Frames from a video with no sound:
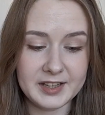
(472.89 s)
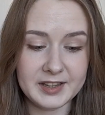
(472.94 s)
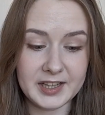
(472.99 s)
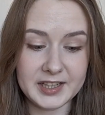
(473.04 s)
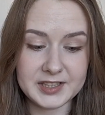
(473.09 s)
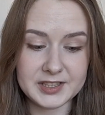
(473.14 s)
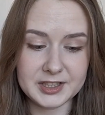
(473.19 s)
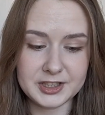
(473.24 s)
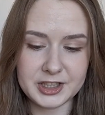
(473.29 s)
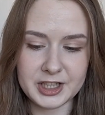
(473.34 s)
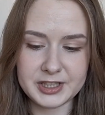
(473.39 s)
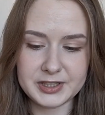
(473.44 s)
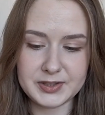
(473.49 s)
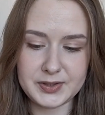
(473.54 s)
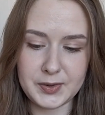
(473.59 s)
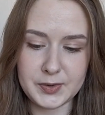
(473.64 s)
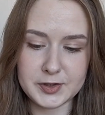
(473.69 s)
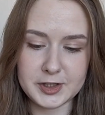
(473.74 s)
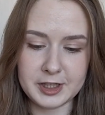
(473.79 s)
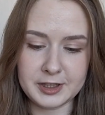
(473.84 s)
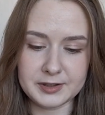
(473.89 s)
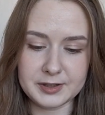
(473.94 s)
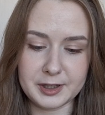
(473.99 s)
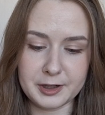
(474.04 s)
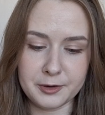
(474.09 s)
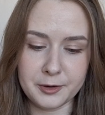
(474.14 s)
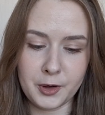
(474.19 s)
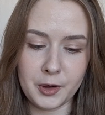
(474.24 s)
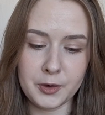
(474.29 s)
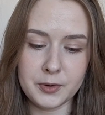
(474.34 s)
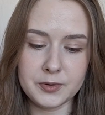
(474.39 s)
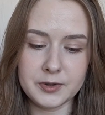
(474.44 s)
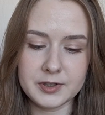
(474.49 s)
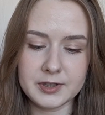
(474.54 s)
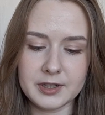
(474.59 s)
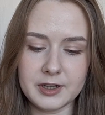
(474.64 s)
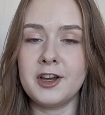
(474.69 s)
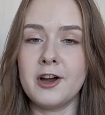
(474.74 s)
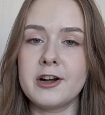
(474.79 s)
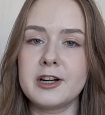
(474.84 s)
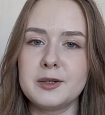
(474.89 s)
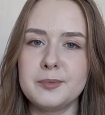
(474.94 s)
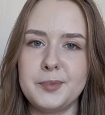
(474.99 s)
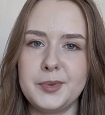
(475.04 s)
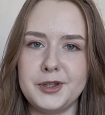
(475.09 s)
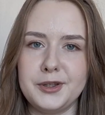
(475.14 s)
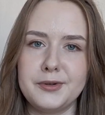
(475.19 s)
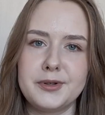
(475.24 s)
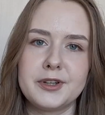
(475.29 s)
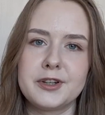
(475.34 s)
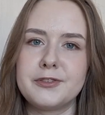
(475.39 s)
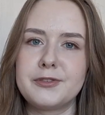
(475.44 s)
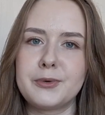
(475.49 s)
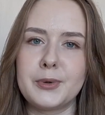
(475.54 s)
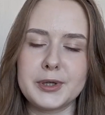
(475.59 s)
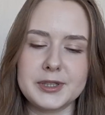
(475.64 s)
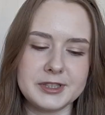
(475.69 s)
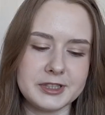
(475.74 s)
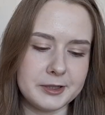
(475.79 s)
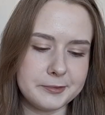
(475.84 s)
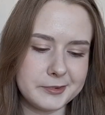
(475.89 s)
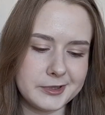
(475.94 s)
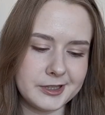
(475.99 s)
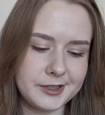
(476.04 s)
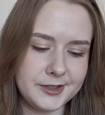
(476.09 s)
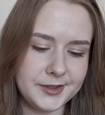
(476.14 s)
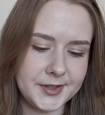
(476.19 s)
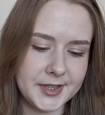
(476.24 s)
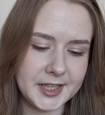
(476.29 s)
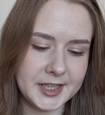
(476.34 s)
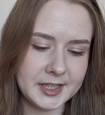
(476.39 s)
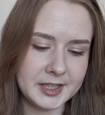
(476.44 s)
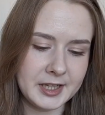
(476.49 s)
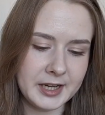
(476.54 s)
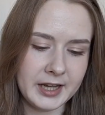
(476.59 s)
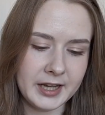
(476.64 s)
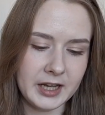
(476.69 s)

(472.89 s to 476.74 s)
they suggest using their own yarn, but you can of course substitute it.